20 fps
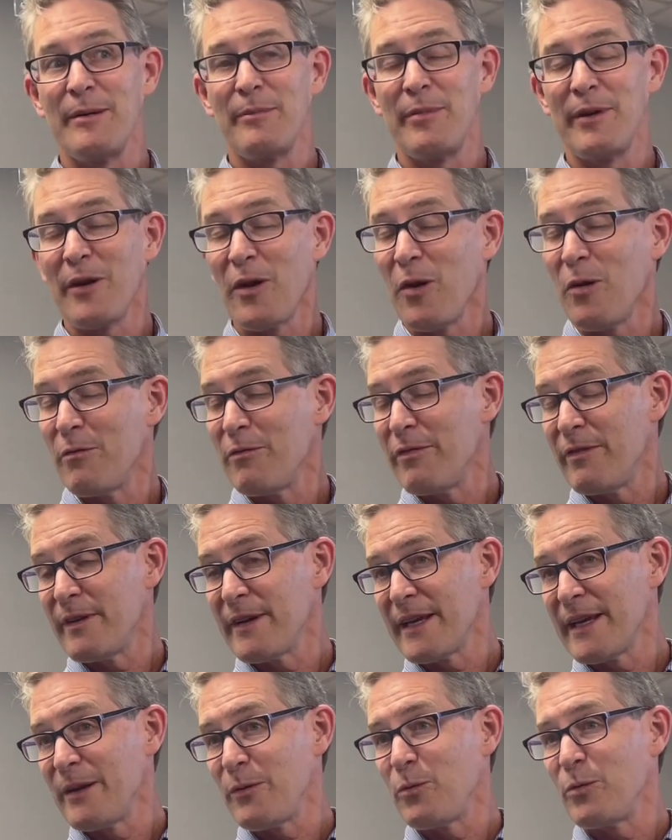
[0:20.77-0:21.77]
but
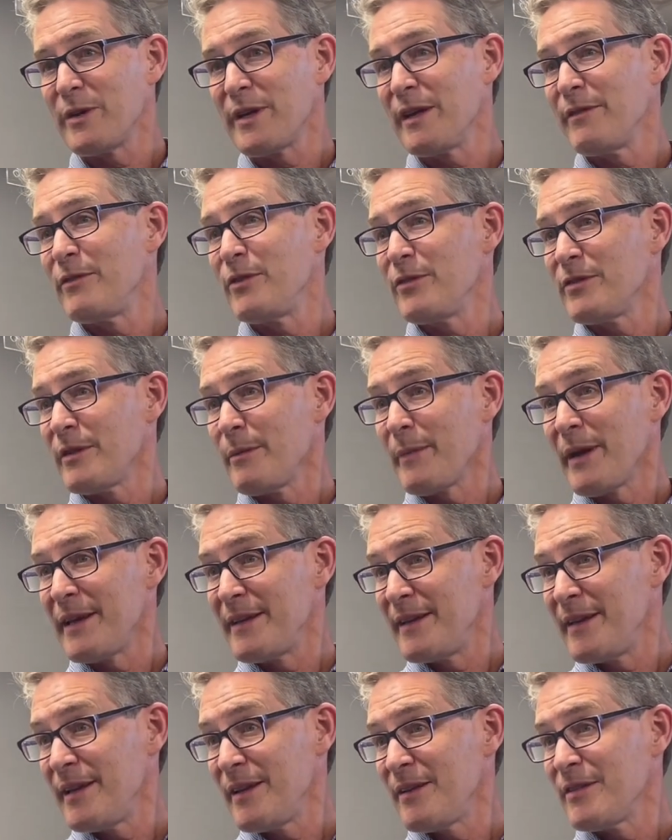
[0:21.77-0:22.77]
hopefully we'll give you some
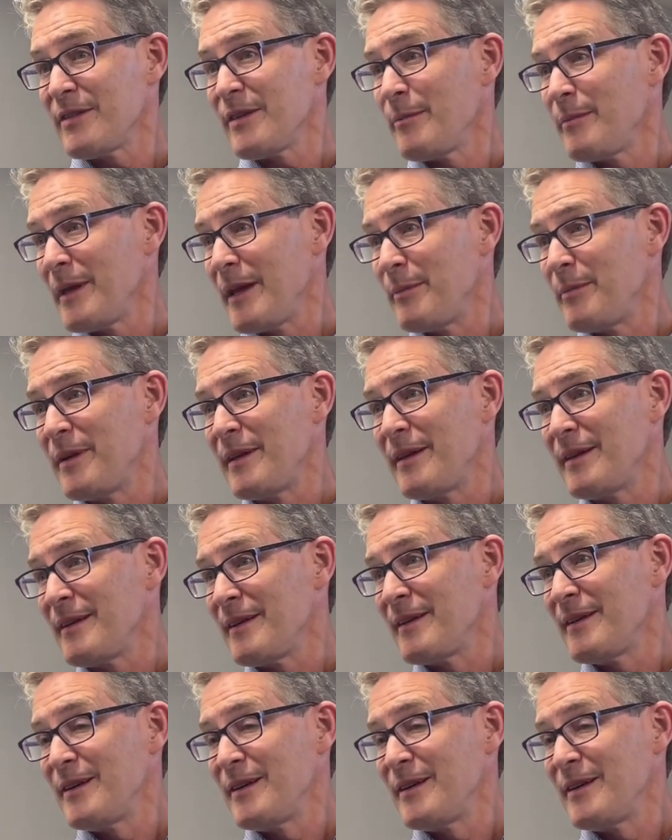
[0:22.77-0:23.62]
ideas that maybe